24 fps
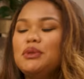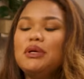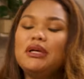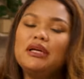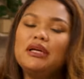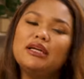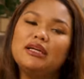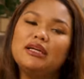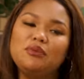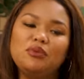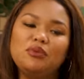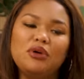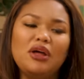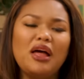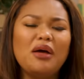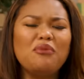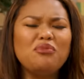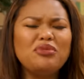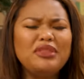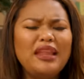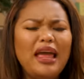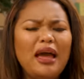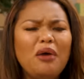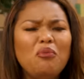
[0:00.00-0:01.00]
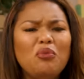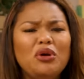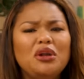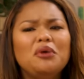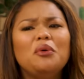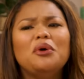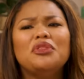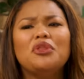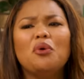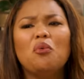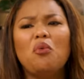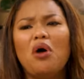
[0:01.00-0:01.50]
Okay. Yeah. Well, uh, now I'm
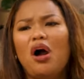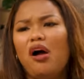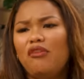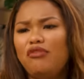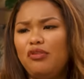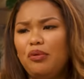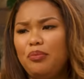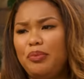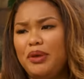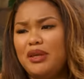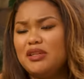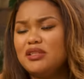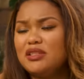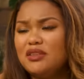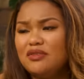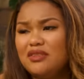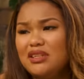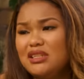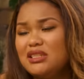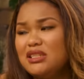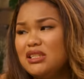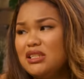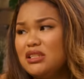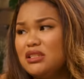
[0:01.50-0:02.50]
wondering what the waffle piece of this